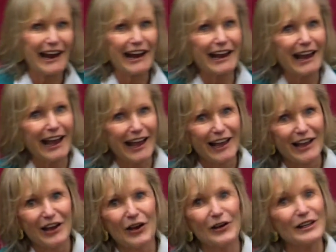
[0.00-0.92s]
yeah.
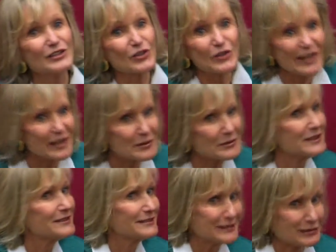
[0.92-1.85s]
It's okay to
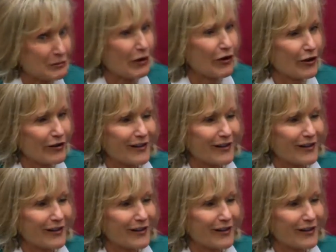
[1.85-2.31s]
be smart.